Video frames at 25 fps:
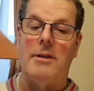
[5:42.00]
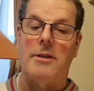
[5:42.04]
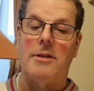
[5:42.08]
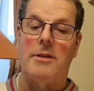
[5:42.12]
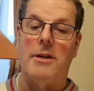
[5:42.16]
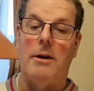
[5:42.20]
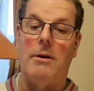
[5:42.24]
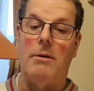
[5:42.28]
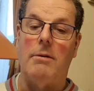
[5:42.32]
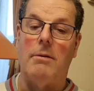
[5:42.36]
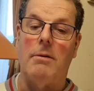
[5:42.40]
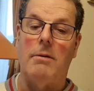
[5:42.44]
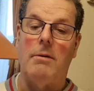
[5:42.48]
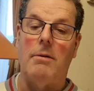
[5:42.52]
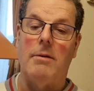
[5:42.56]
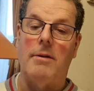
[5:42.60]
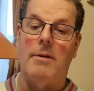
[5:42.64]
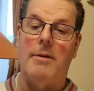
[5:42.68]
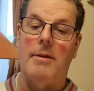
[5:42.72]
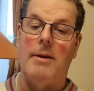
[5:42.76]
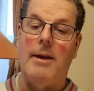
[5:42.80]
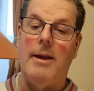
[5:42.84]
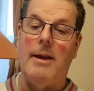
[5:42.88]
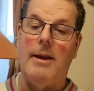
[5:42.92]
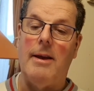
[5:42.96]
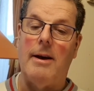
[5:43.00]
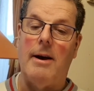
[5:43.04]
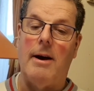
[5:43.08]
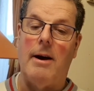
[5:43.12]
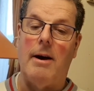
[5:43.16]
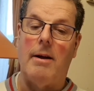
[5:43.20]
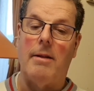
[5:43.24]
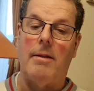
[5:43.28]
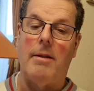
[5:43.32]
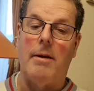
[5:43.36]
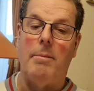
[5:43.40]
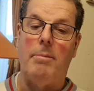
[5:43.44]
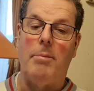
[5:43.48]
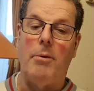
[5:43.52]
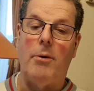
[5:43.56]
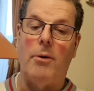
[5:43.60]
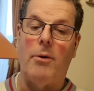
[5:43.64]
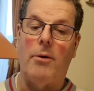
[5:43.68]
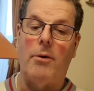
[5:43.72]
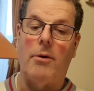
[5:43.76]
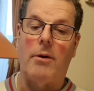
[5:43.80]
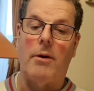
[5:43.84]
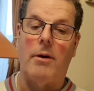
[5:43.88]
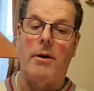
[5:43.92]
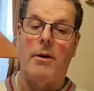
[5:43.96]
So the
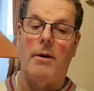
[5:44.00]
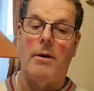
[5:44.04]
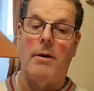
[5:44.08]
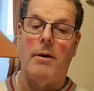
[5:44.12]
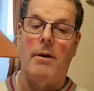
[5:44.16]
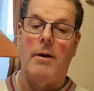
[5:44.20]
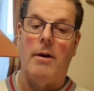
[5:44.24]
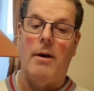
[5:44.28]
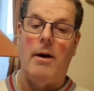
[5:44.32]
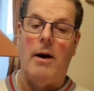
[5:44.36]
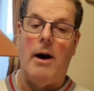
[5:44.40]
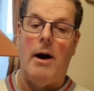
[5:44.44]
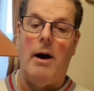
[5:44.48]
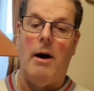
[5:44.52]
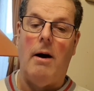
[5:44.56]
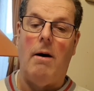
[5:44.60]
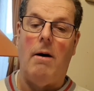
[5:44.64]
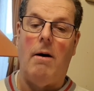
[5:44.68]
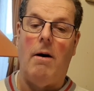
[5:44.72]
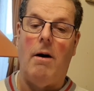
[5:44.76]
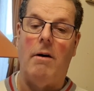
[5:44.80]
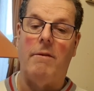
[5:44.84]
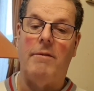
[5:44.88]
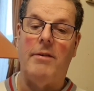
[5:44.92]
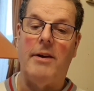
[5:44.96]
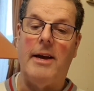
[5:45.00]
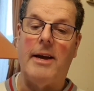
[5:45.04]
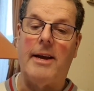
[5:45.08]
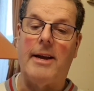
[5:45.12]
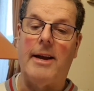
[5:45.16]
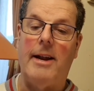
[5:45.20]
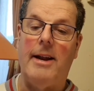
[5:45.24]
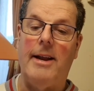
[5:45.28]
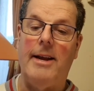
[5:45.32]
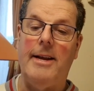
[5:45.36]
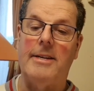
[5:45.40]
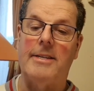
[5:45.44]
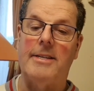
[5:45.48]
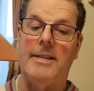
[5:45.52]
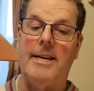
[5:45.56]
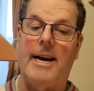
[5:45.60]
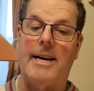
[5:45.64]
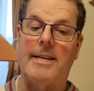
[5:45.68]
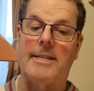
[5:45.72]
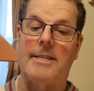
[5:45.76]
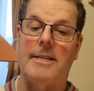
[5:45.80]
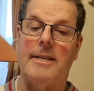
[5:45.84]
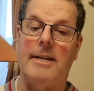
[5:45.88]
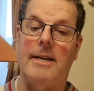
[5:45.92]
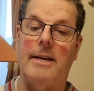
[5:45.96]
book of
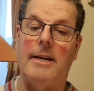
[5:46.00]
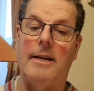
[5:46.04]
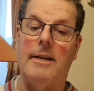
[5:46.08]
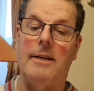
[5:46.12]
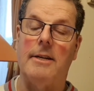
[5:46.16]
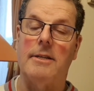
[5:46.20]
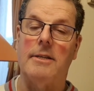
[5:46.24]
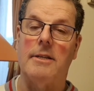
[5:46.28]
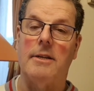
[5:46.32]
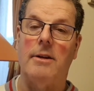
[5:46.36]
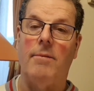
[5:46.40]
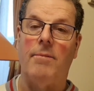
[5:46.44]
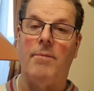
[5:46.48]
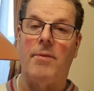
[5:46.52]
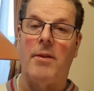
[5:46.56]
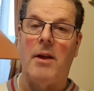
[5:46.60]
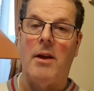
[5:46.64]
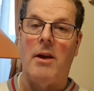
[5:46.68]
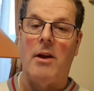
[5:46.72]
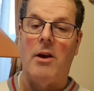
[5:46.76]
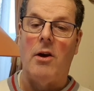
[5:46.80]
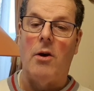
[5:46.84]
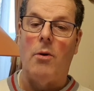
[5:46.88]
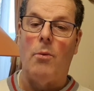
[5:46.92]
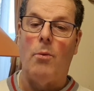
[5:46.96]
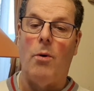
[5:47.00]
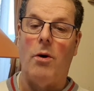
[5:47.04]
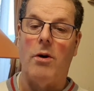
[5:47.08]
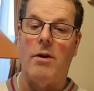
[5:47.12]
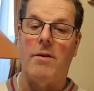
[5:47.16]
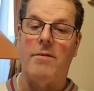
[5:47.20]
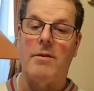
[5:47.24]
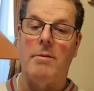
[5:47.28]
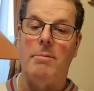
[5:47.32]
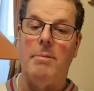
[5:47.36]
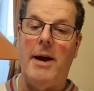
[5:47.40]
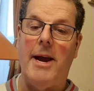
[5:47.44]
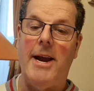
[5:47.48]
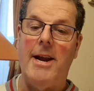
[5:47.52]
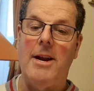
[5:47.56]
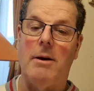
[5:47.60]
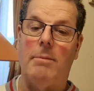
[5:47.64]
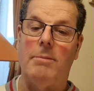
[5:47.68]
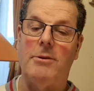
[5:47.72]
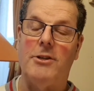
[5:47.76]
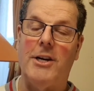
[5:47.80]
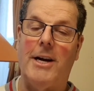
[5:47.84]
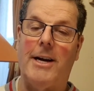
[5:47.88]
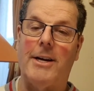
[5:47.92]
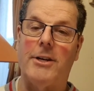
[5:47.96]
Ecclesiastes, one of the main
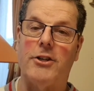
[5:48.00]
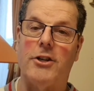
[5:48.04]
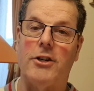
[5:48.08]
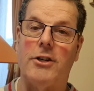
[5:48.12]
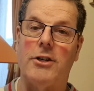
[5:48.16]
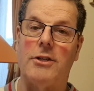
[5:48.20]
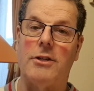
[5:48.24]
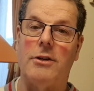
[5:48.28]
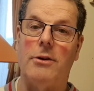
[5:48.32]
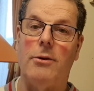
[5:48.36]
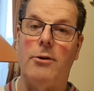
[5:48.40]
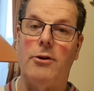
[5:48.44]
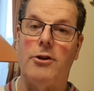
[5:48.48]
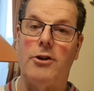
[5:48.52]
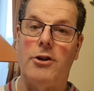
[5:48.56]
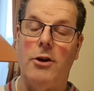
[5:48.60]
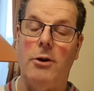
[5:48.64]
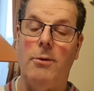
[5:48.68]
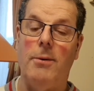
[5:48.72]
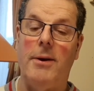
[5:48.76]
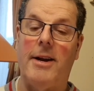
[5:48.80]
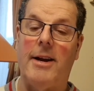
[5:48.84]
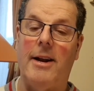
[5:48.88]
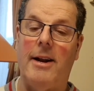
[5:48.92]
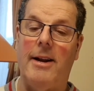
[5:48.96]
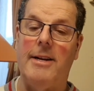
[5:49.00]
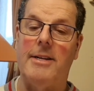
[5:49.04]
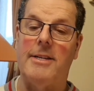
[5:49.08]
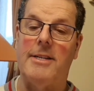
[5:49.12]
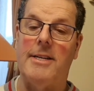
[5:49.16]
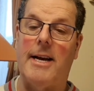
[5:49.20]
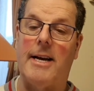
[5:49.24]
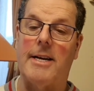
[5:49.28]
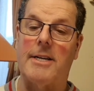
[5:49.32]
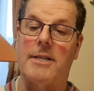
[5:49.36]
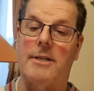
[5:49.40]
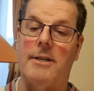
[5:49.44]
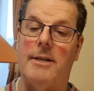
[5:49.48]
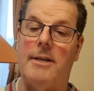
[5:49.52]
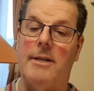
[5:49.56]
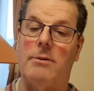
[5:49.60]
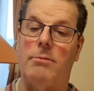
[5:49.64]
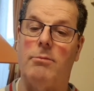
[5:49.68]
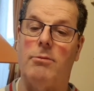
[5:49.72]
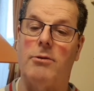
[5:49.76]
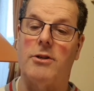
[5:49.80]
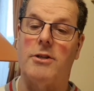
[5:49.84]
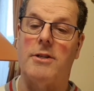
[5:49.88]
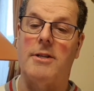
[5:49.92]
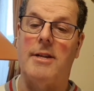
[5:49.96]
objections to
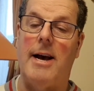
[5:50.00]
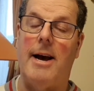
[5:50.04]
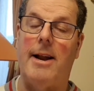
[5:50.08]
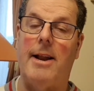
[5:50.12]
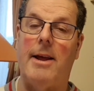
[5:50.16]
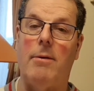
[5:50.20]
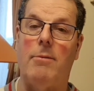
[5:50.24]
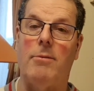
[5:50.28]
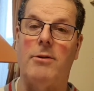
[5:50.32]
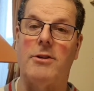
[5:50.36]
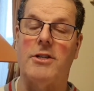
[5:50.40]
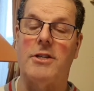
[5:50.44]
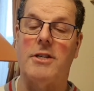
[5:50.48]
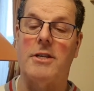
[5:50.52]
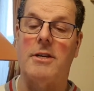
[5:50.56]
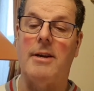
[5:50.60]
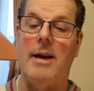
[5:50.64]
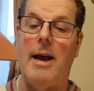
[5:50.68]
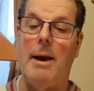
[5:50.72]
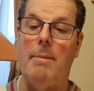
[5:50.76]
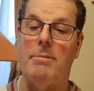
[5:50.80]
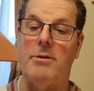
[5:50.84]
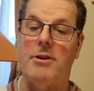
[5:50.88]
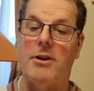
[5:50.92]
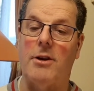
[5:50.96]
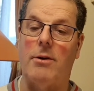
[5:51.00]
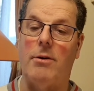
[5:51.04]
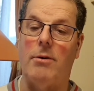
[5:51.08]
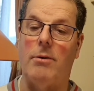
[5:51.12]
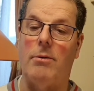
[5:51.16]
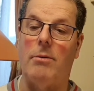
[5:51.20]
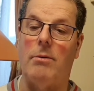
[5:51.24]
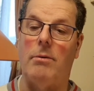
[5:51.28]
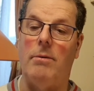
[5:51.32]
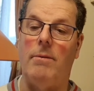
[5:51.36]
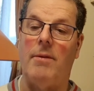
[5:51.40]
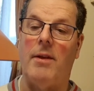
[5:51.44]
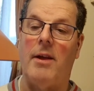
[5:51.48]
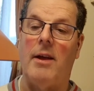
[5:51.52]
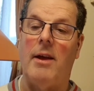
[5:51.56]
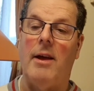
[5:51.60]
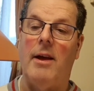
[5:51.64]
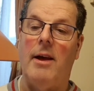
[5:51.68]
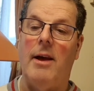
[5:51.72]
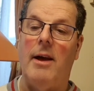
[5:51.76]
Ecclesiastes was that it was skeptical